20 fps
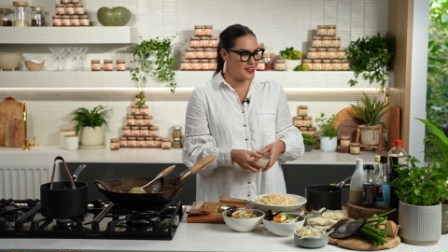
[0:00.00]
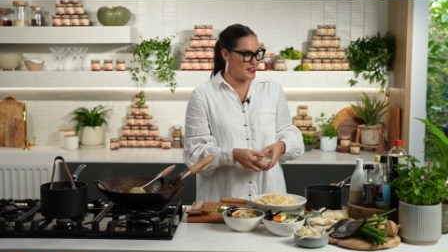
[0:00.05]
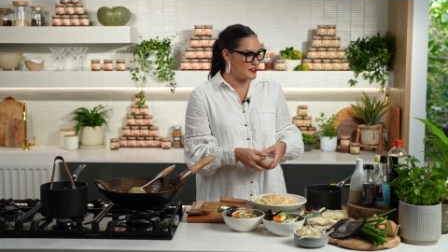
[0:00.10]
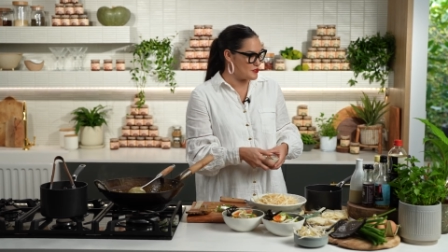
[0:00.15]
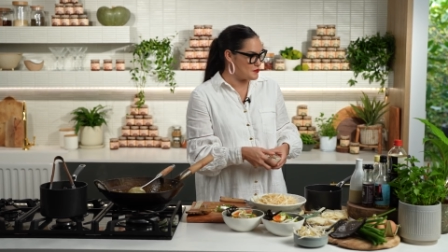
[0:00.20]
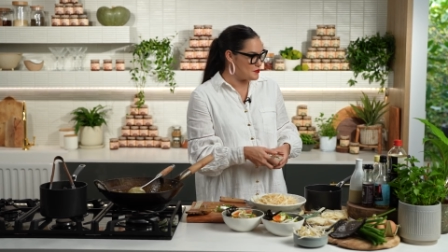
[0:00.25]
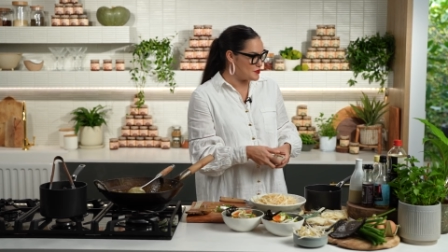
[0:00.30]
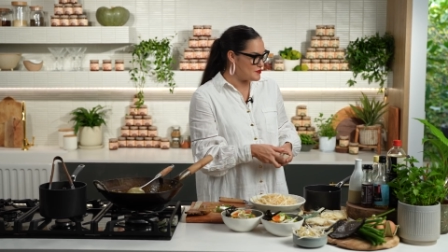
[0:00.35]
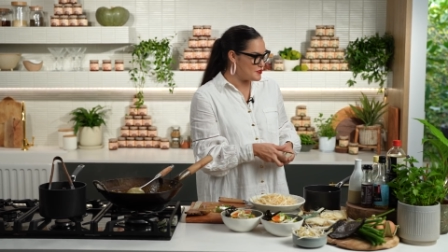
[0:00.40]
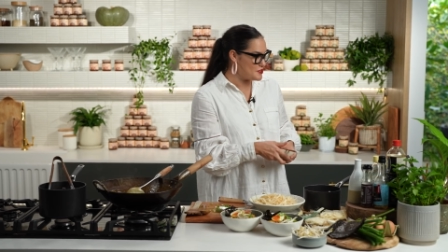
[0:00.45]
a
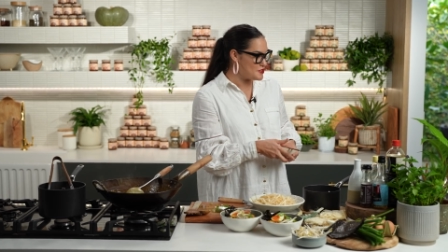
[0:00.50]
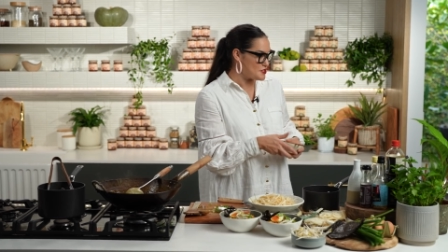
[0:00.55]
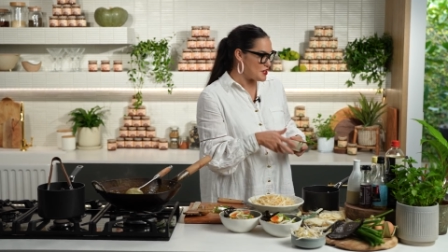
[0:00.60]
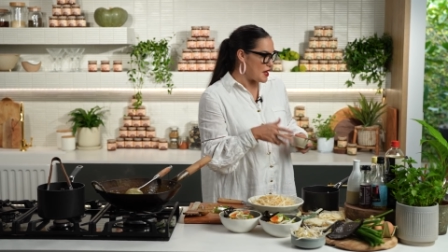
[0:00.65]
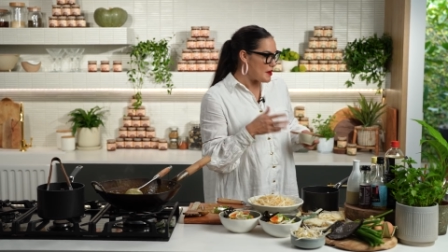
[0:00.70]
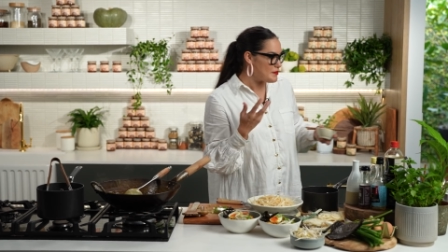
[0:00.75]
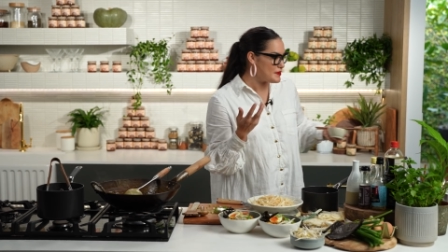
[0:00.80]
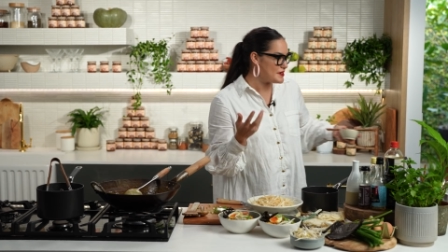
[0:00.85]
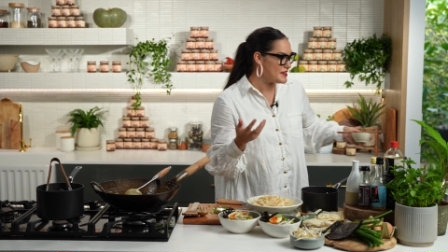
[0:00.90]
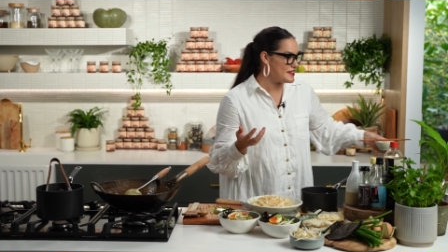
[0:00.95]
little bit of a
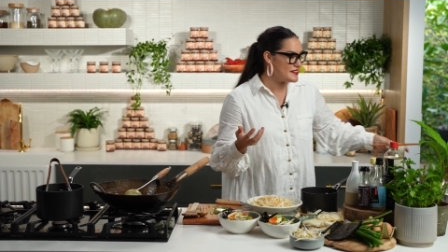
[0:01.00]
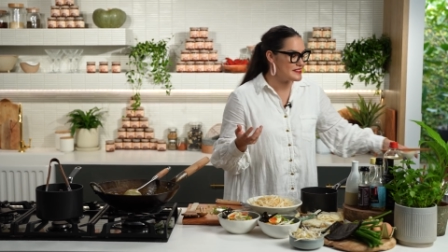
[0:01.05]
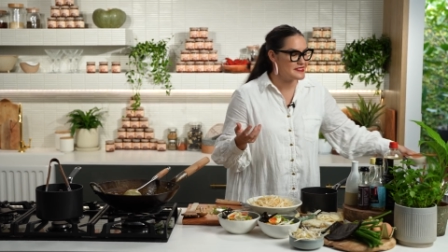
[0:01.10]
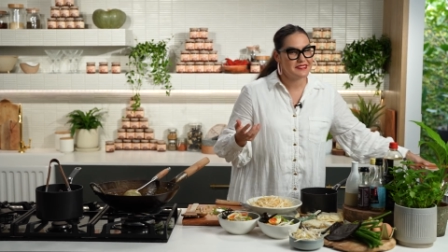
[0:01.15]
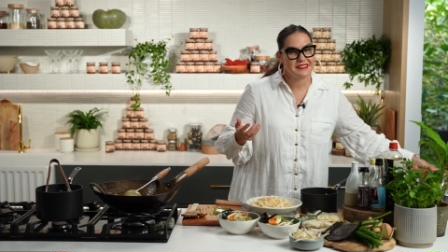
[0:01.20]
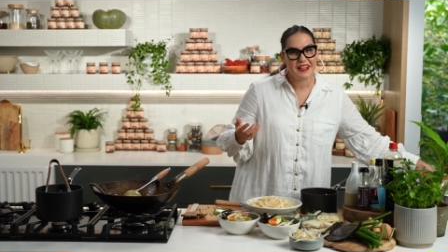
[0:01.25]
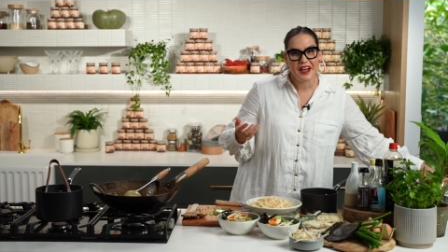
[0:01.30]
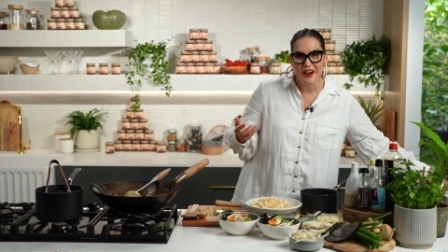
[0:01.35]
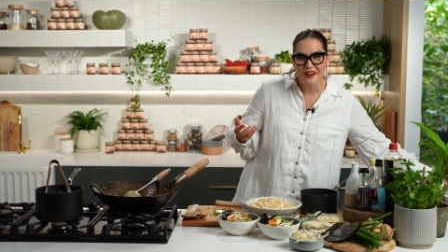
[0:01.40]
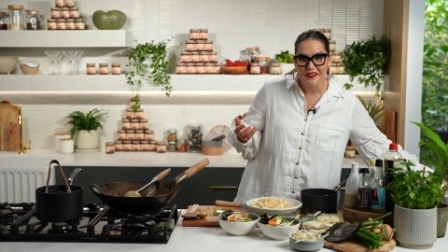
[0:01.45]
Japanese
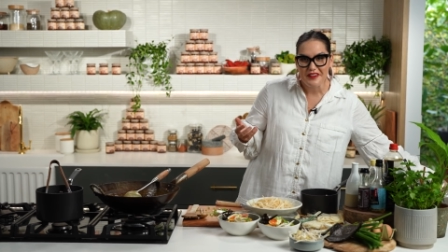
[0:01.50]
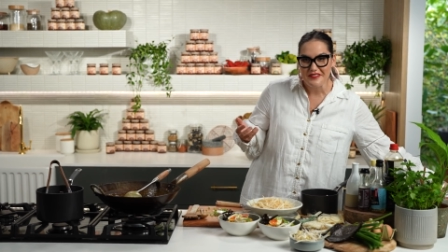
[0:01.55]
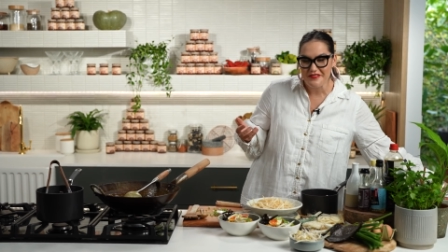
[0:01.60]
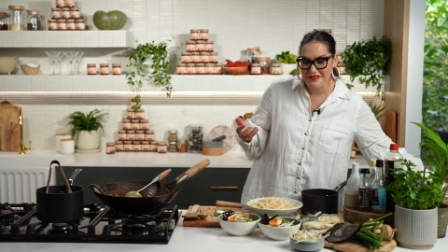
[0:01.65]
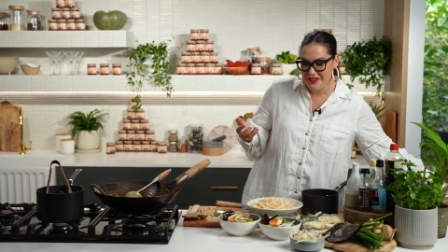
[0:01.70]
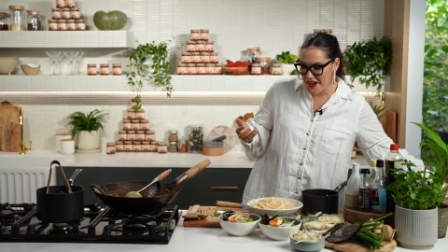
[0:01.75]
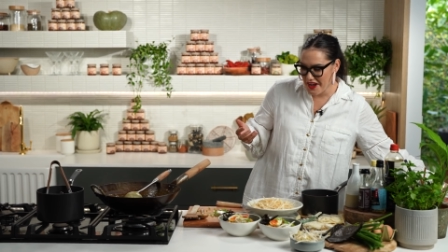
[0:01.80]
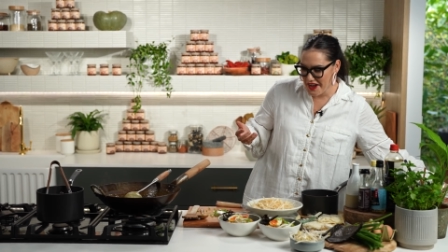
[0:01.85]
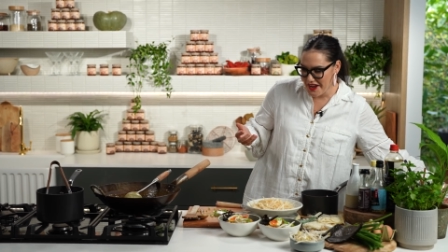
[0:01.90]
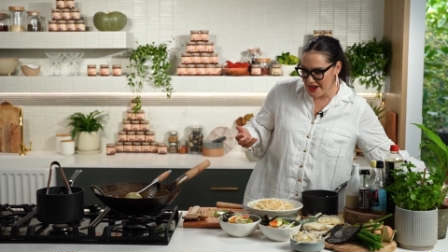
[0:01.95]
curry
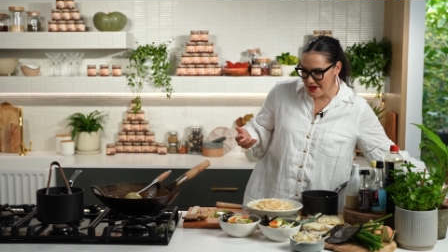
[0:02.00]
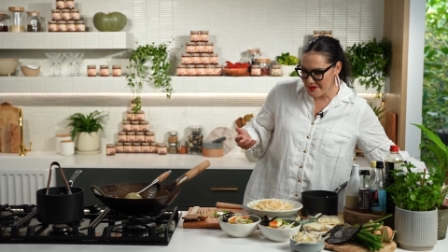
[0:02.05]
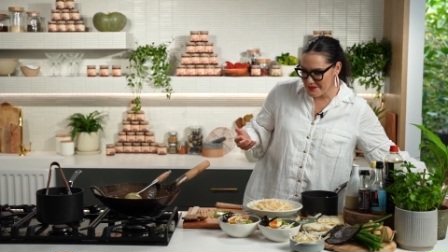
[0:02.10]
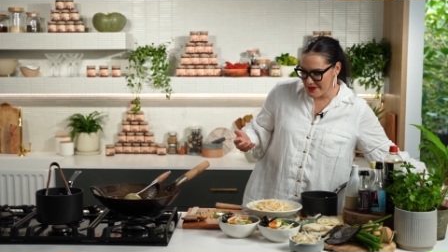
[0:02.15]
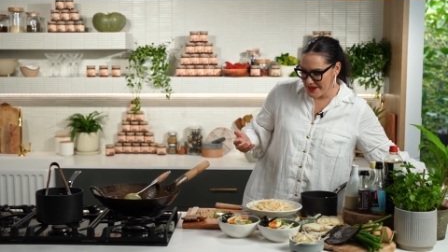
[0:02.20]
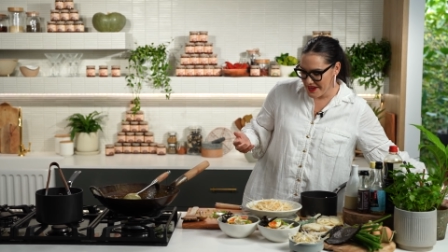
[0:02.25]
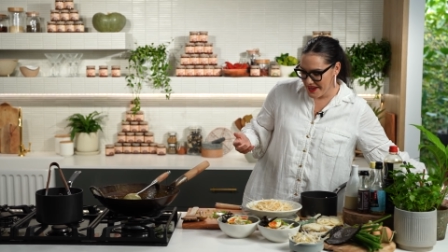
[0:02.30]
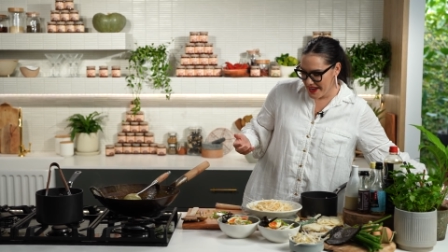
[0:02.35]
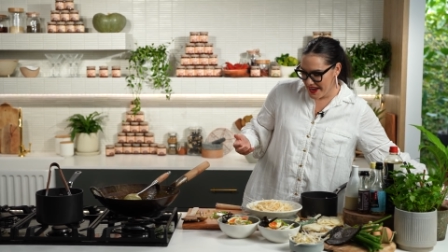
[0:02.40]
vibe.